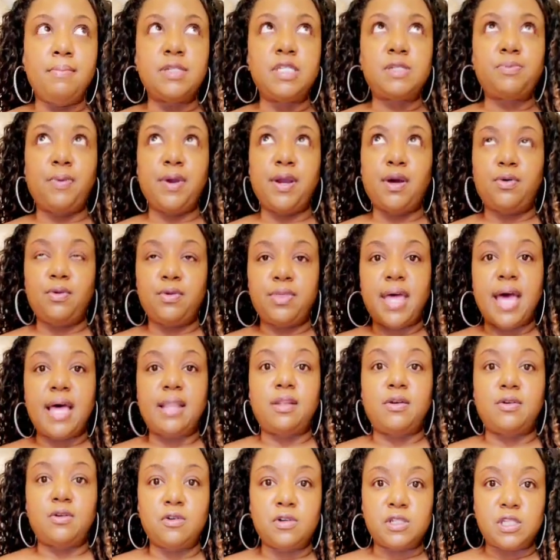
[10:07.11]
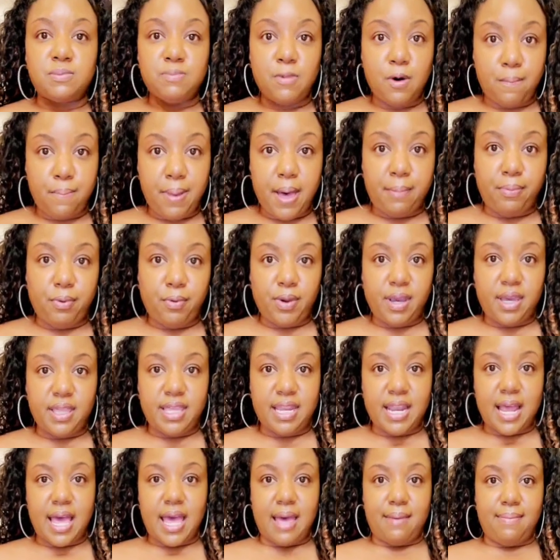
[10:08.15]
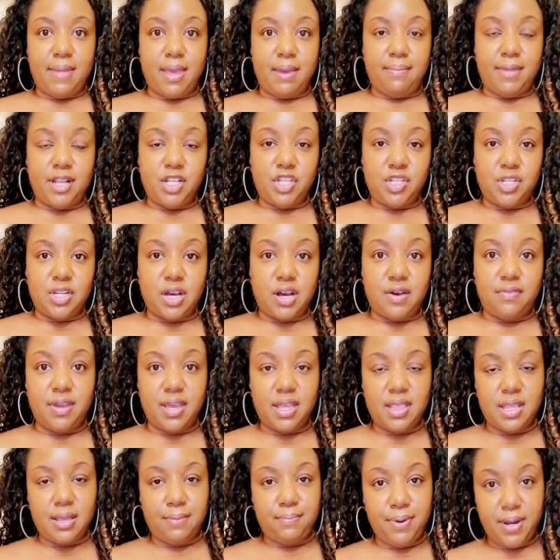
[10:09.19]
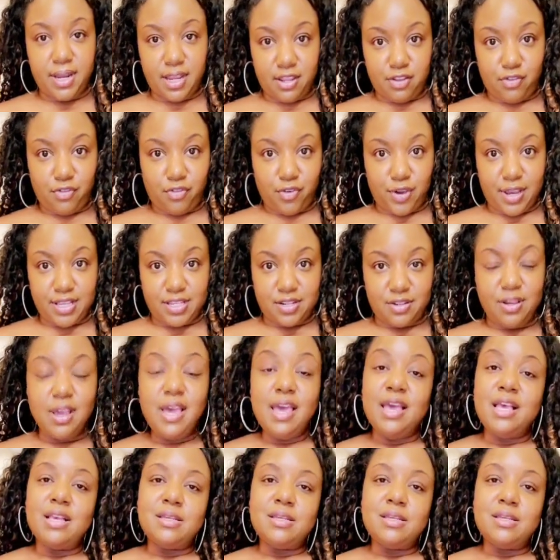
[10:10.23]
sprinkle that little smoked paprika that I had made mention of and then put it in the freezer.